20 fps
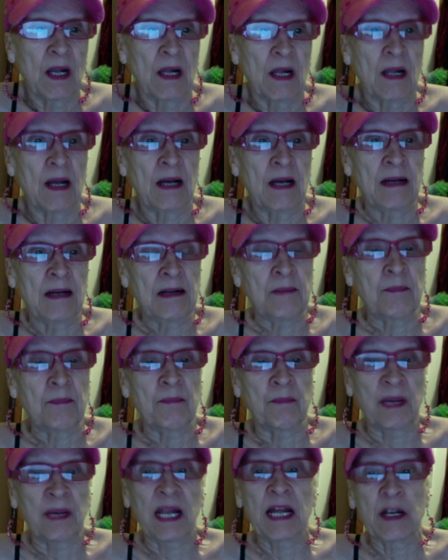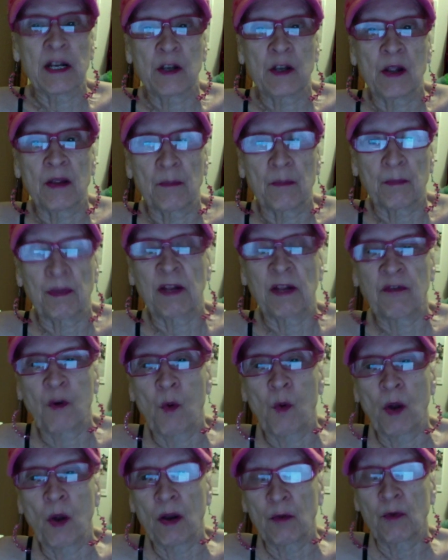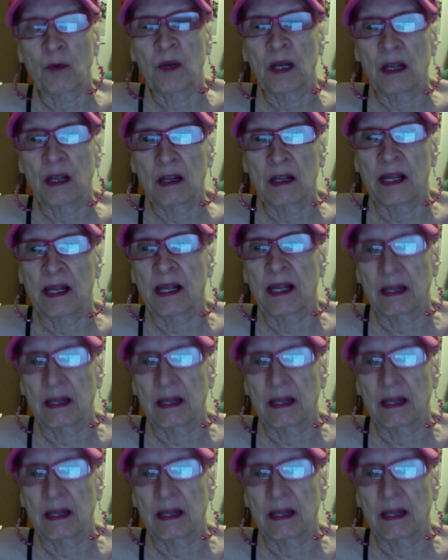But if I want to really